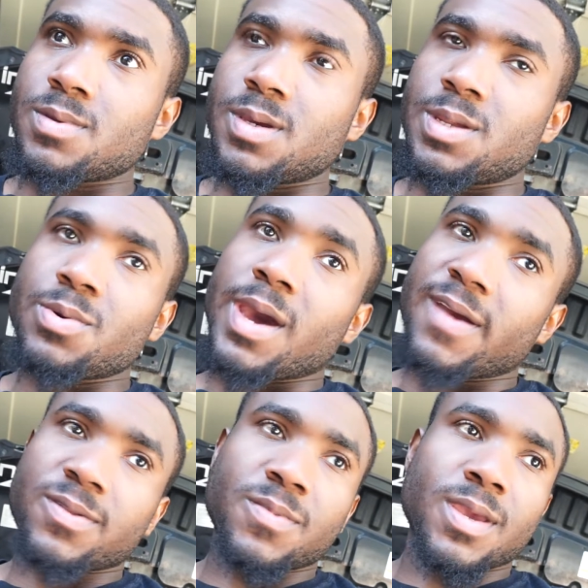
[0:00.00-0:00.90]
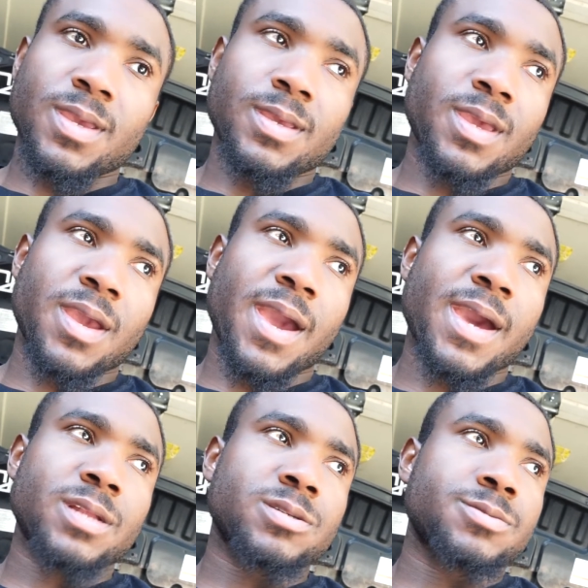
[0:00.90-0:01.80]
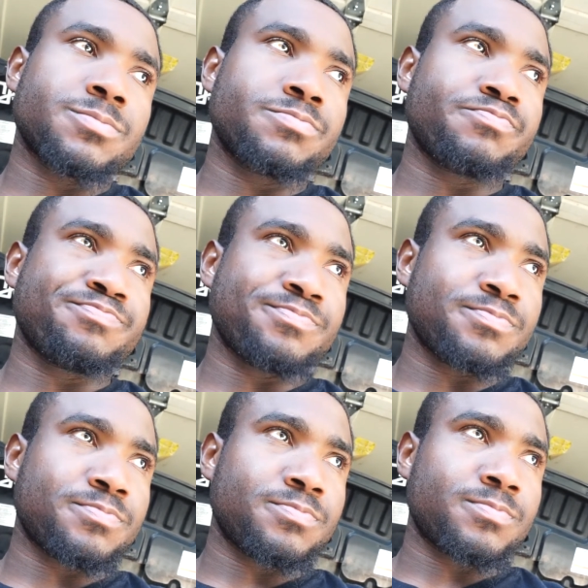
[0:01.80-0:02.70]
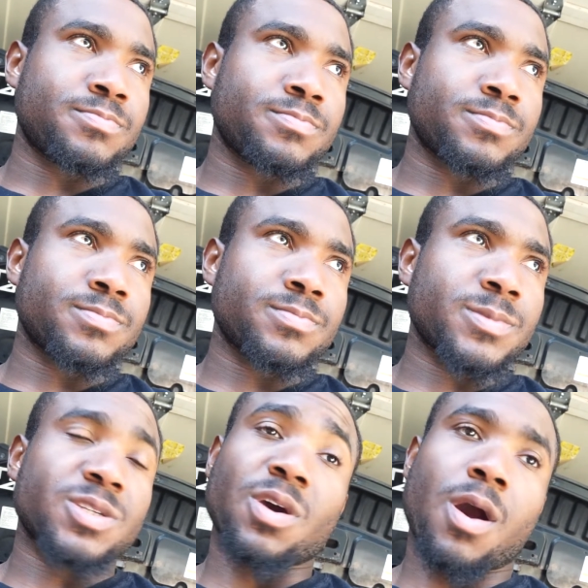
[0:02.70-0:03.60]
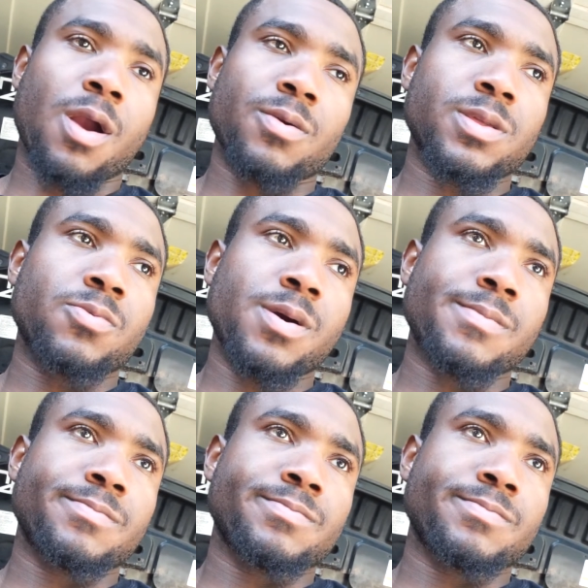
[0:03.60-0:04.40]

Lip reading: And it would have to be an EK hatch. It's a car I really want.